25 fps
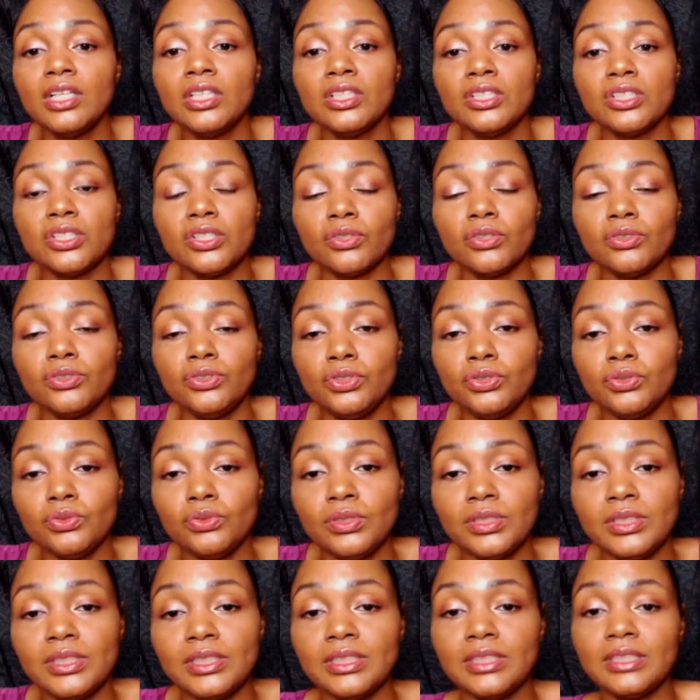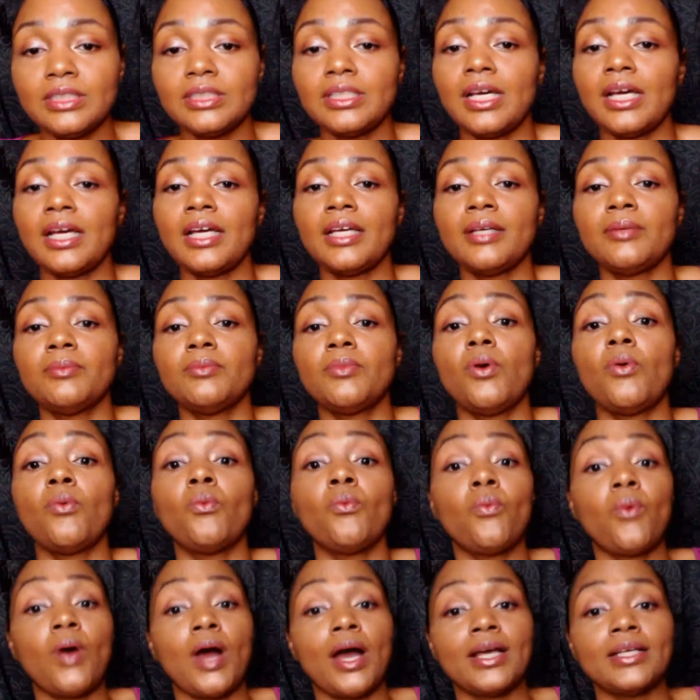So use this time
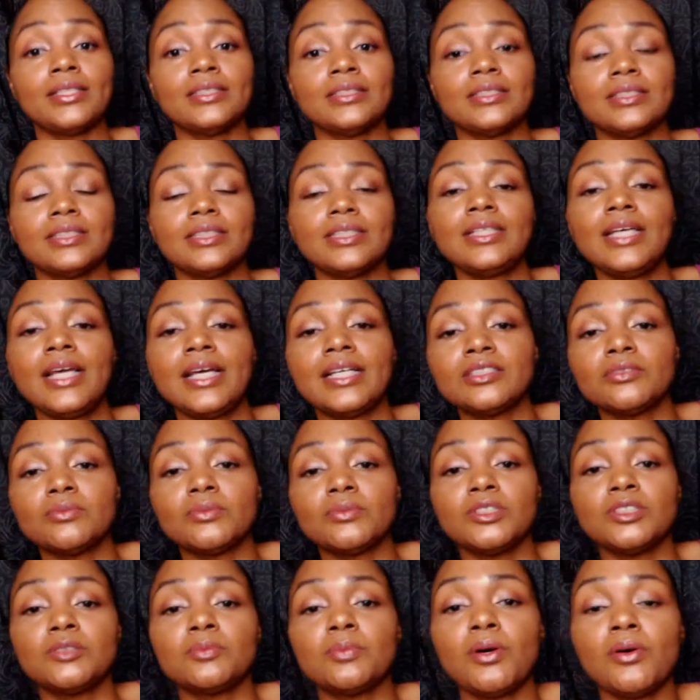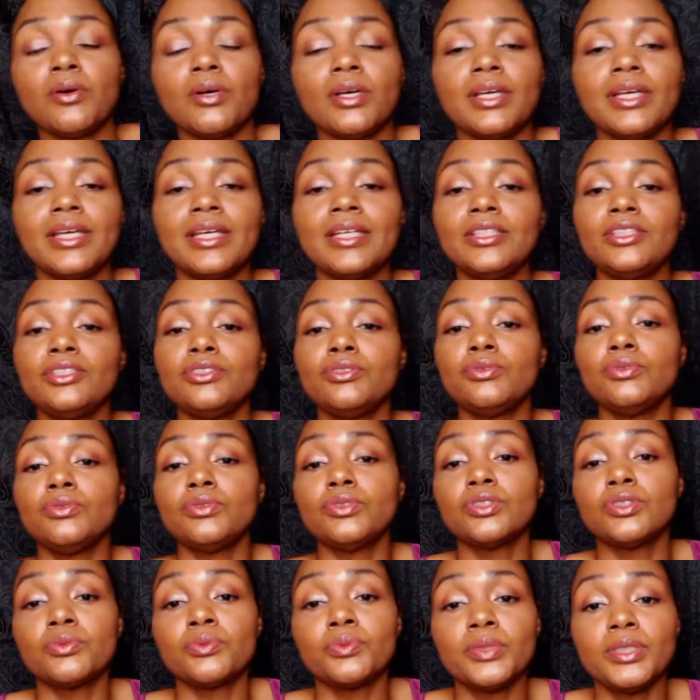wisely. As we spoke again, use
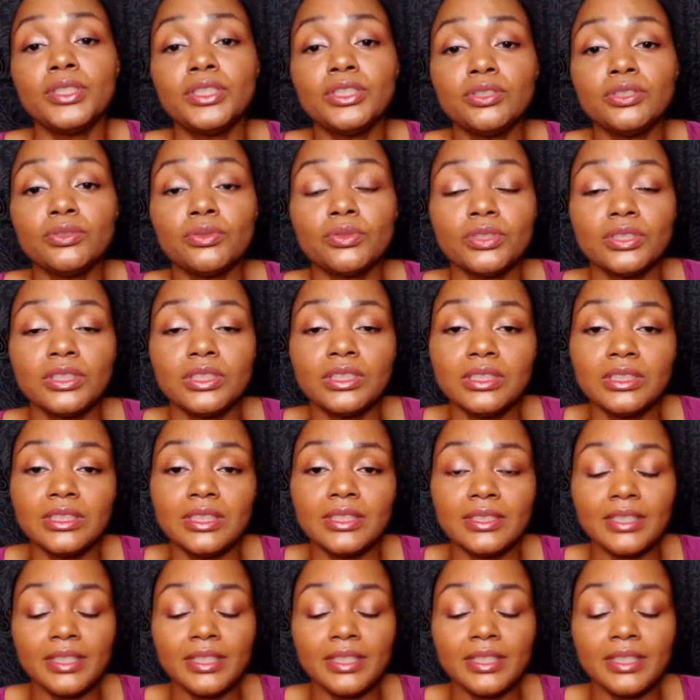the resources that